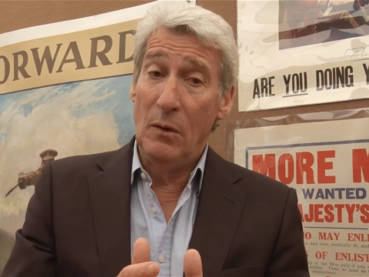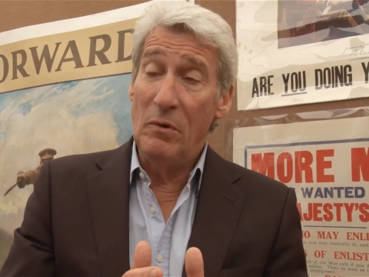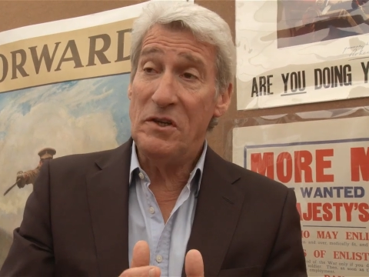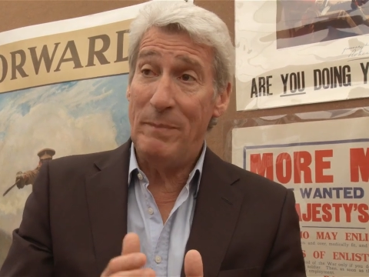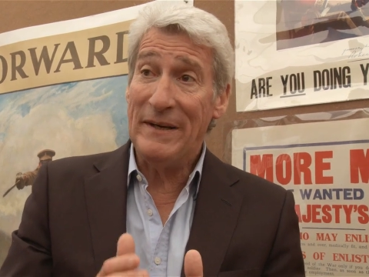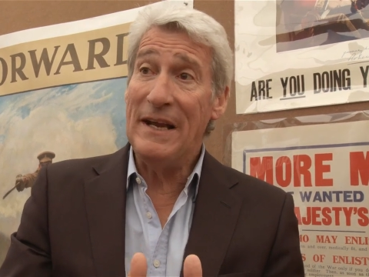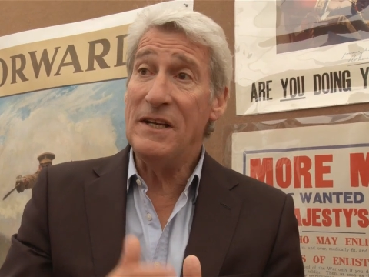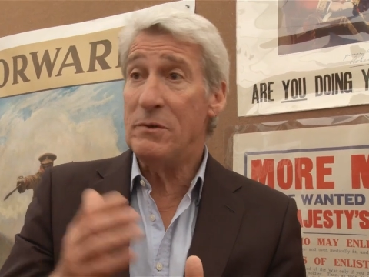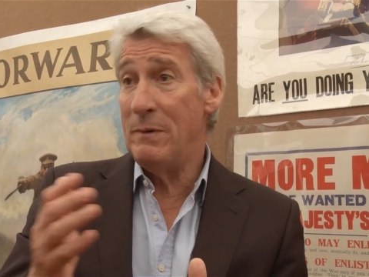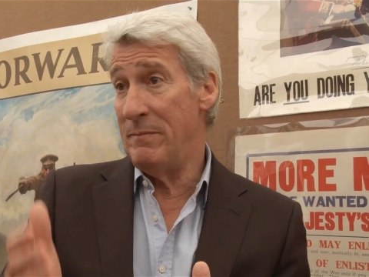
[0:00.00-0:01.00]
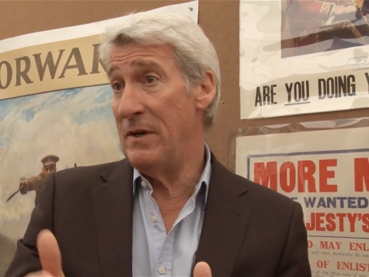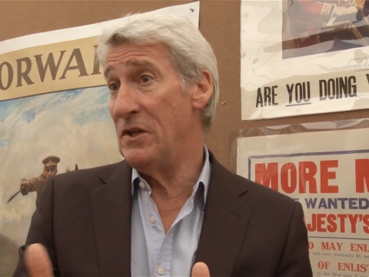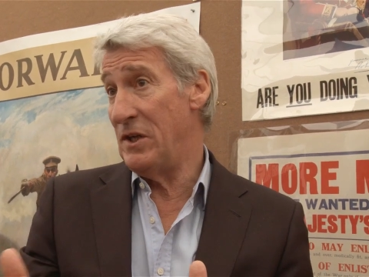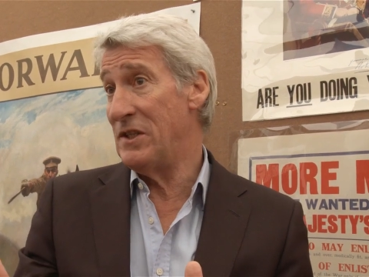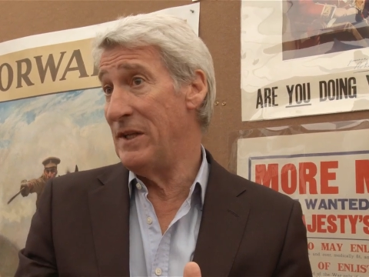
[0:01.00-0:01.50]
which begin to
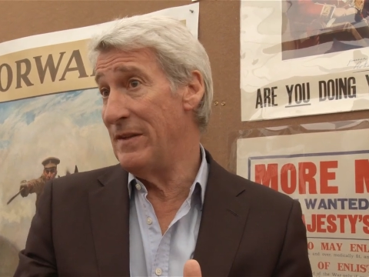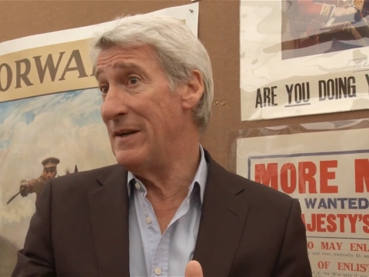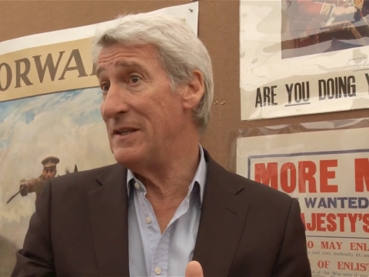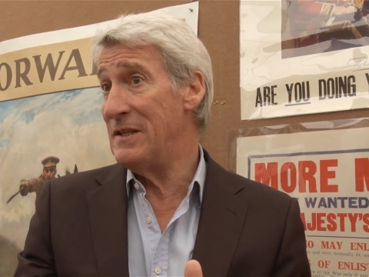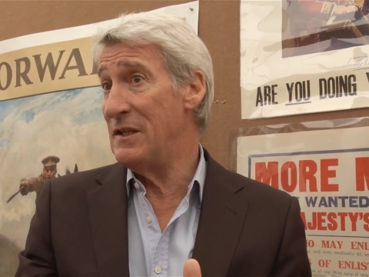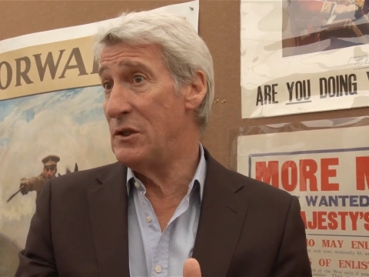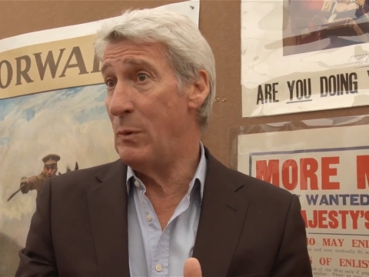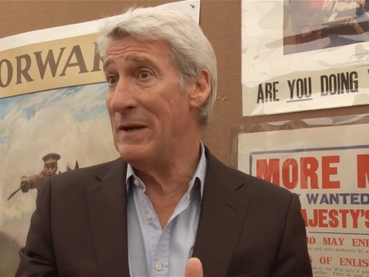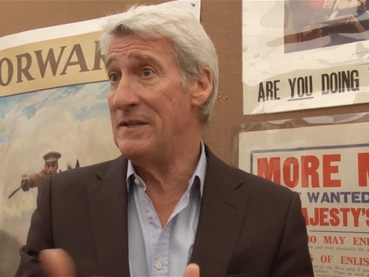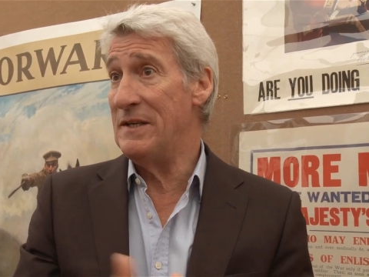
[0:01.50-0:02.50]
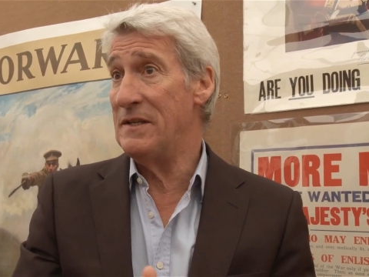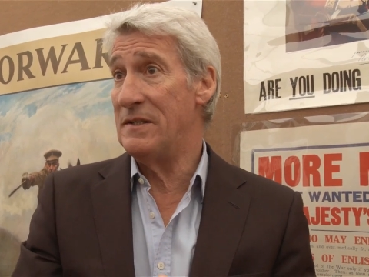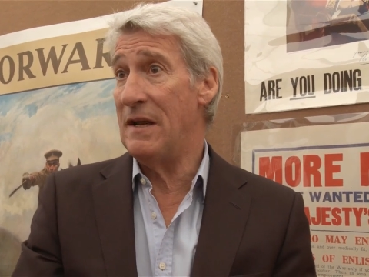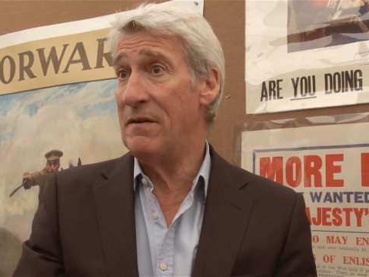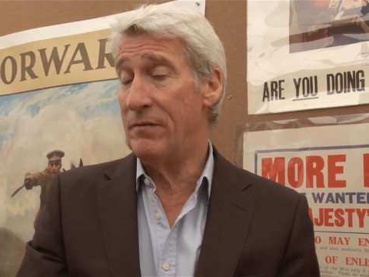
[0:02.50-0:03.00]
emerge actually in the 1920s, then